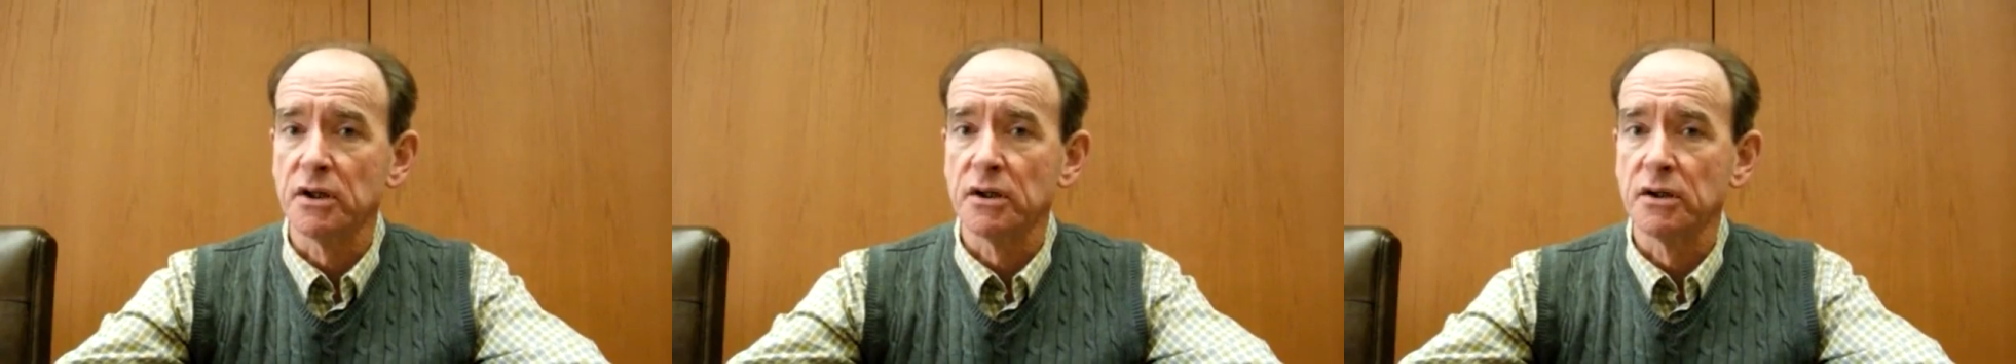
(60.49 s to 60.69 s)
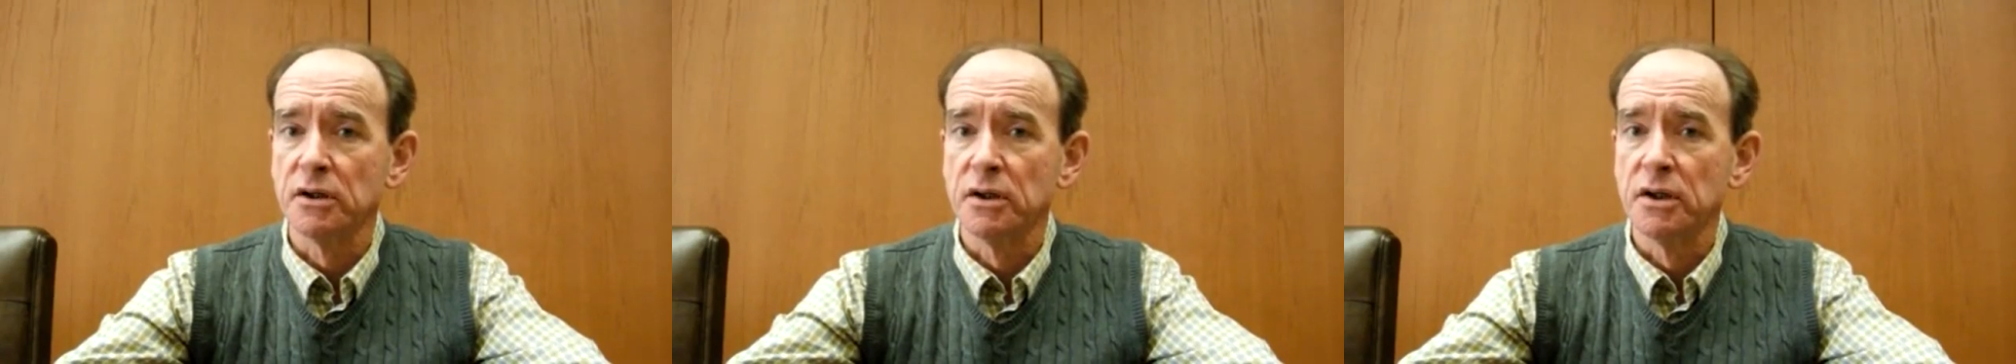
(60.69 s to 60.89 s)

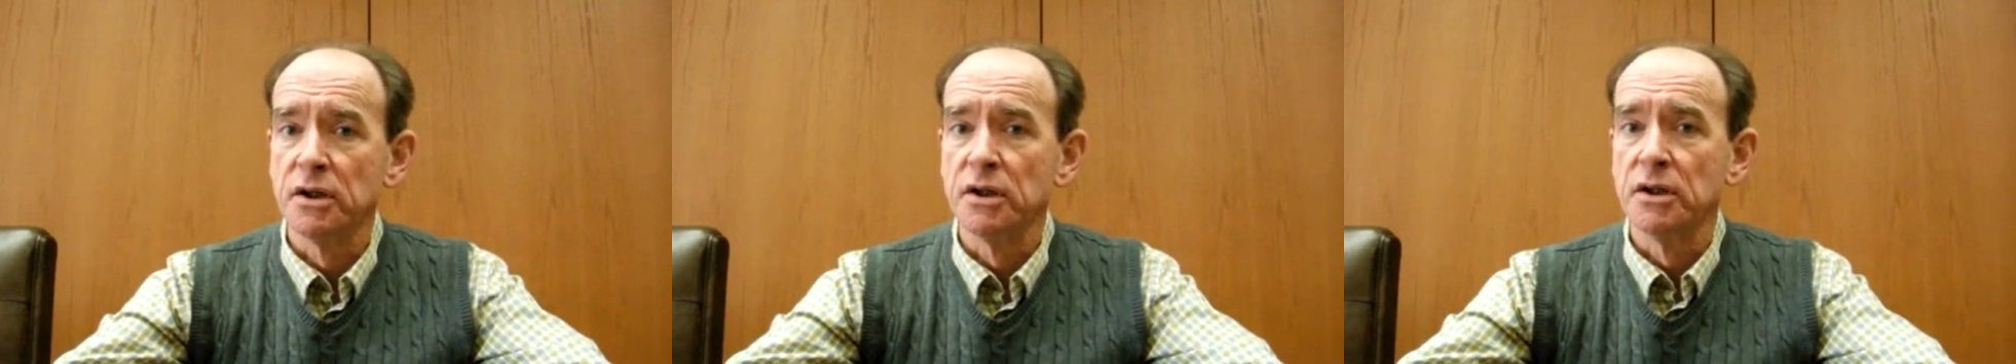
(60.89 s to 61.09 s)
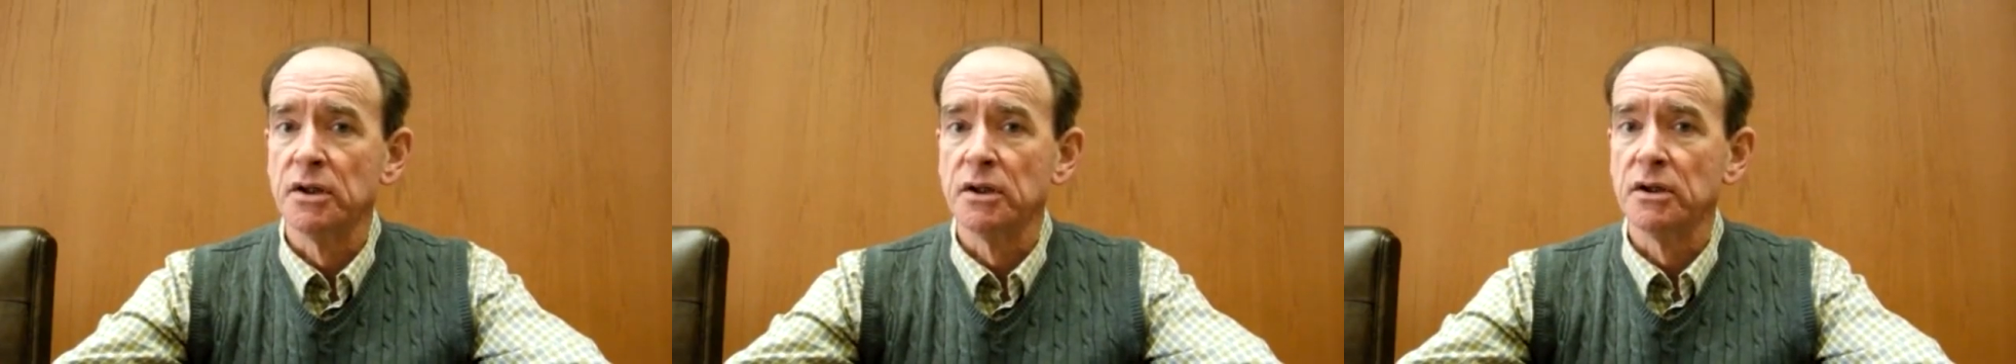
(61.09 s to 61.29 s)
year
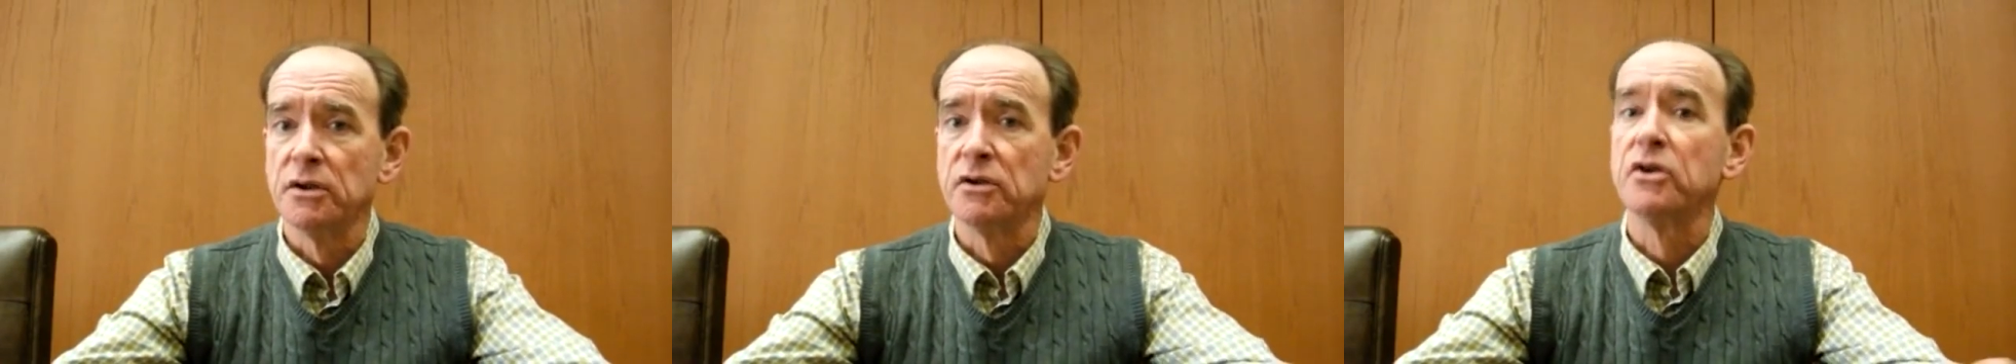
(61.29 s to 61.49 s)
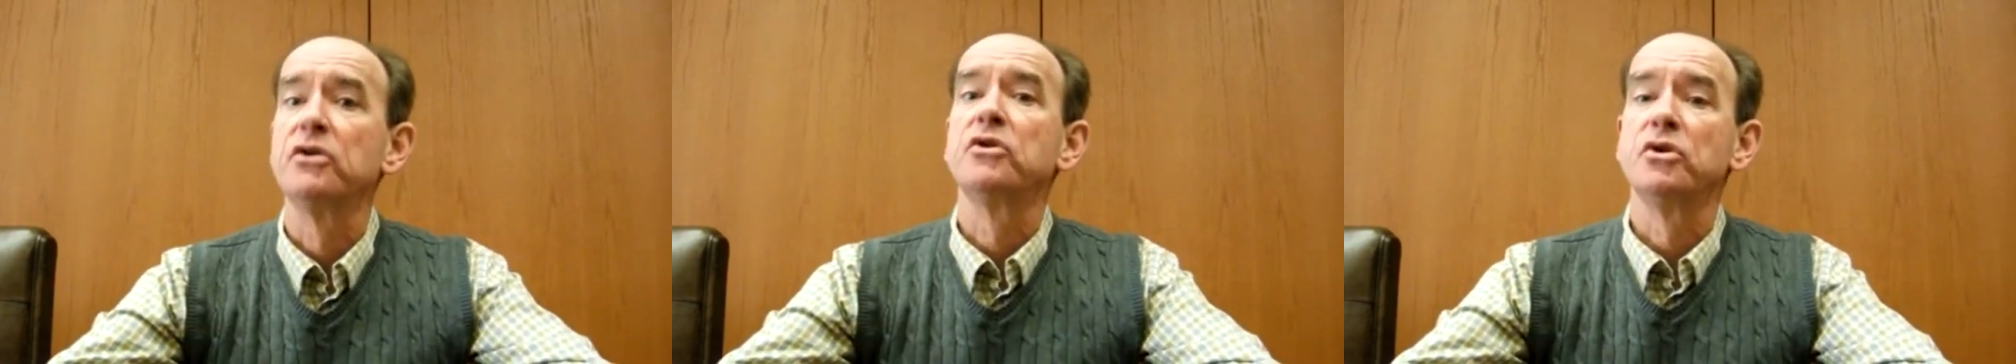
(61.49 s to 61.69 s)

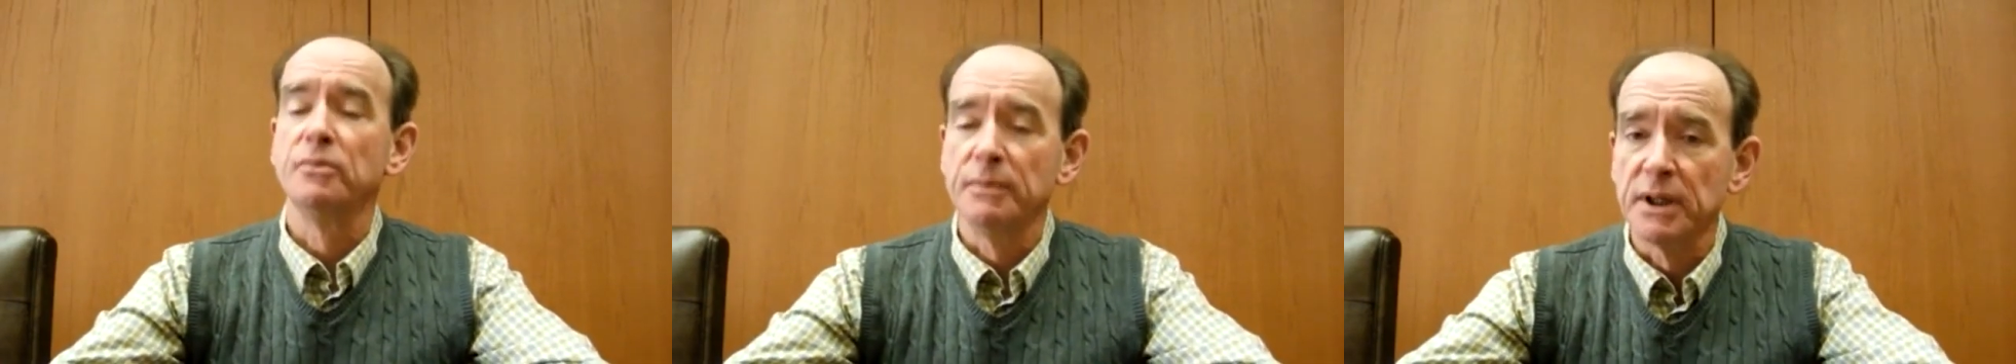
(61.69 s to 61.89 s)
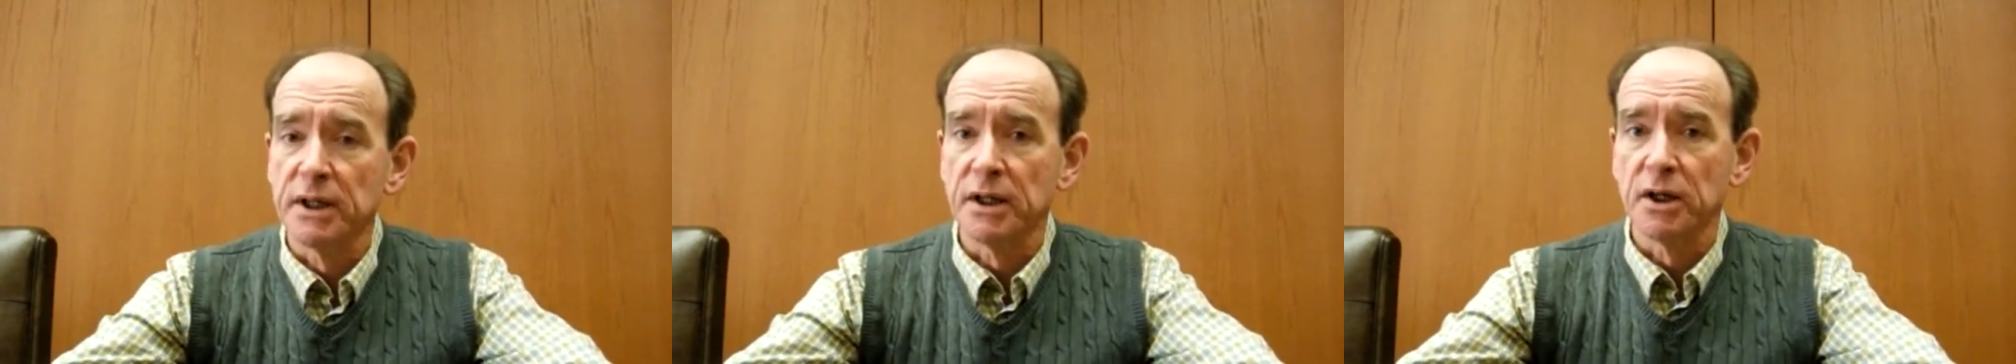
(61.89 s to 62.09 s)
to
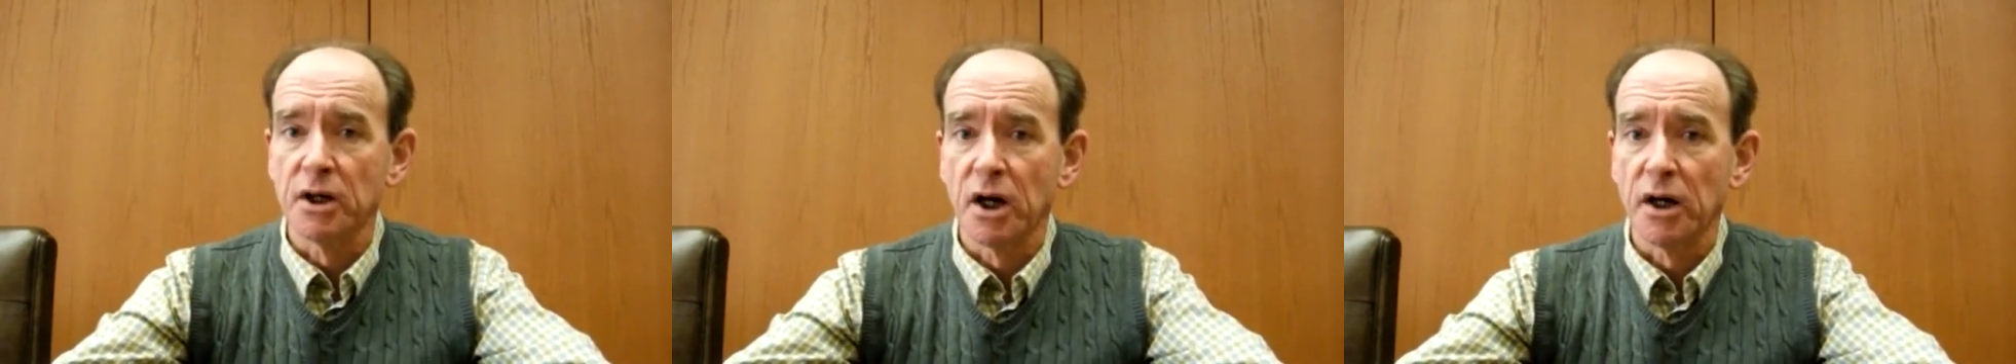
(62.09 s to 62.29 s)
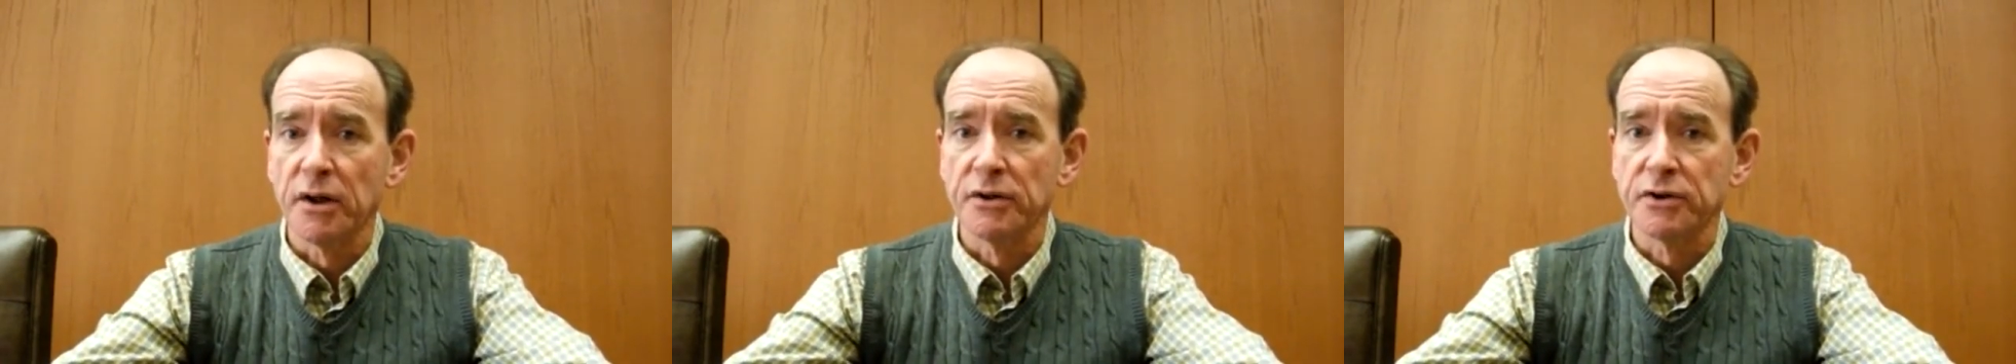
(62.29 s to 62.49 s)
$2
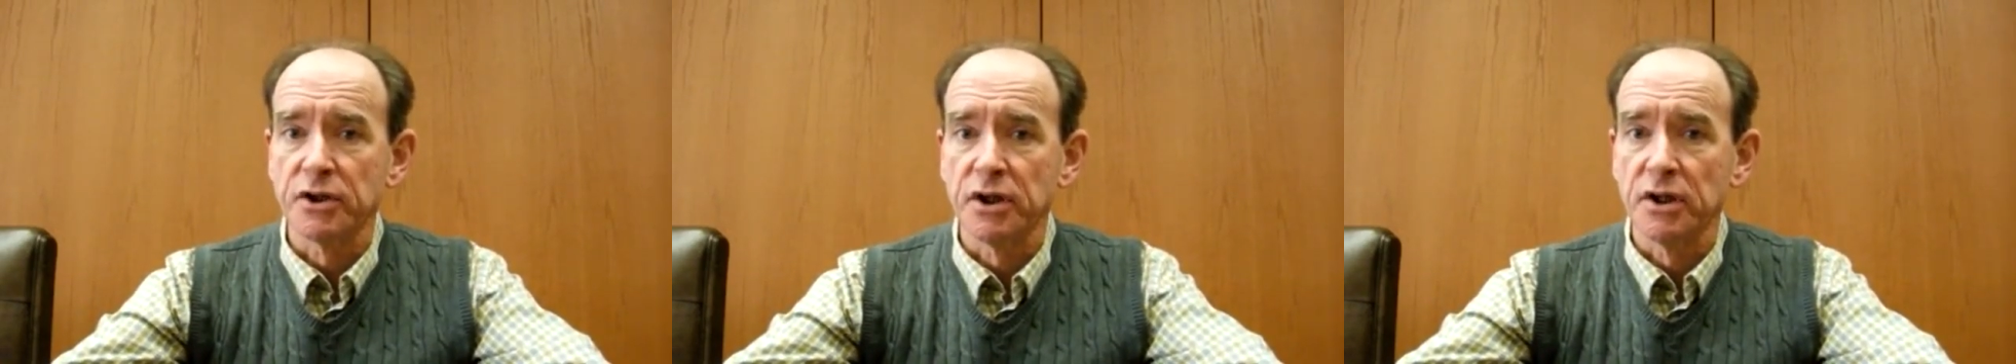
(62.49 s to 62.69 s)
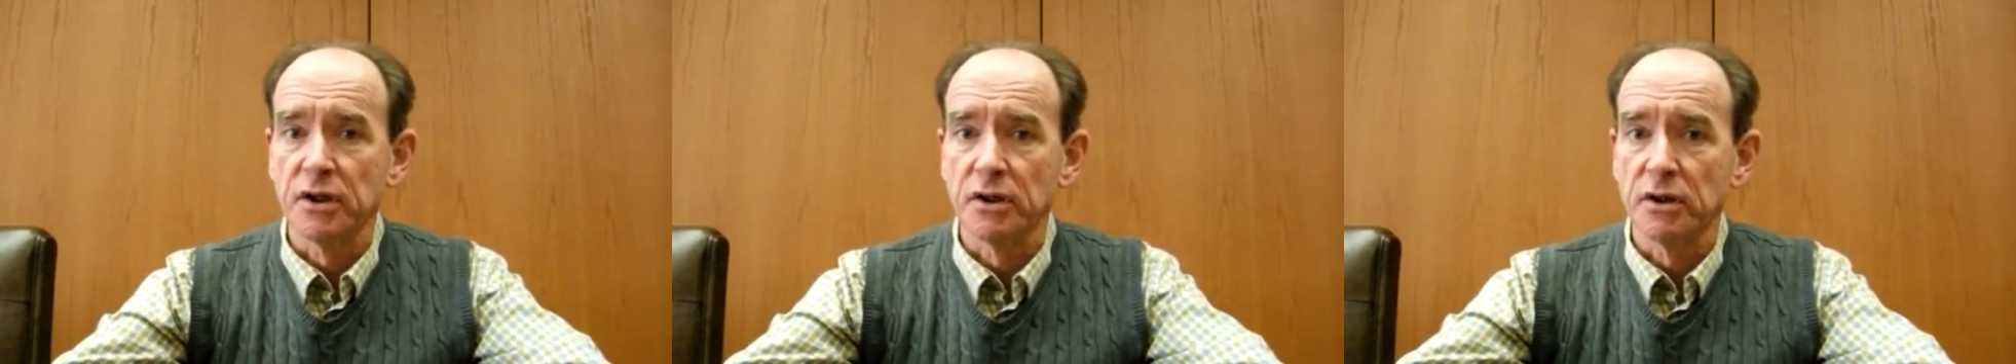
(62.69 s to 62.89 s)
million
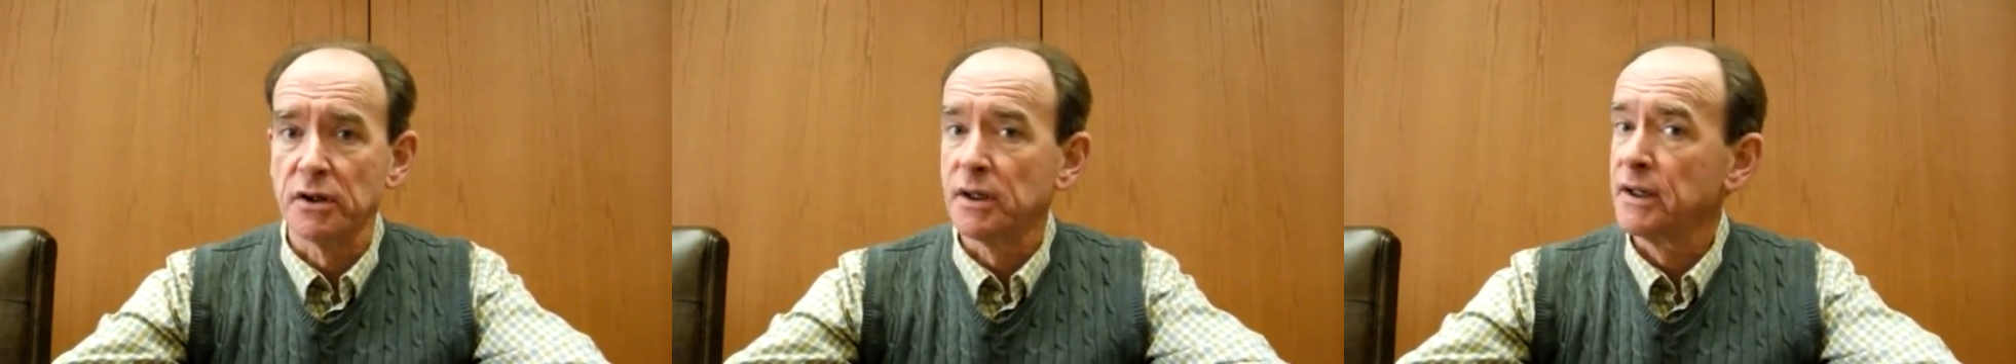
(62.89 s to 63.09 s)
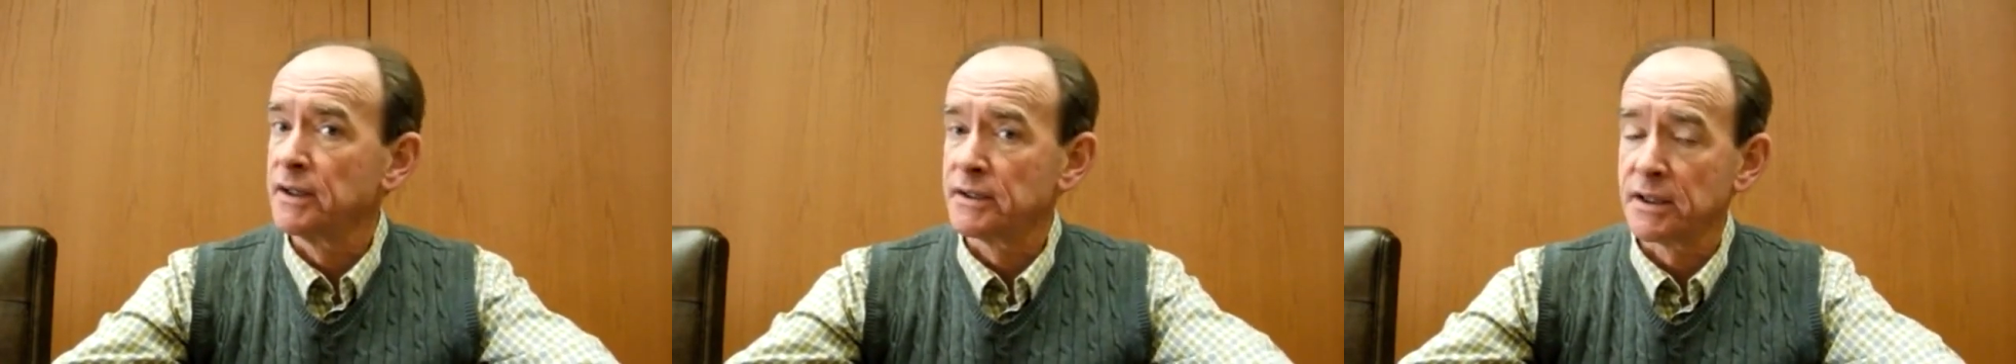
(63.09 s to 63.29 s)
a year.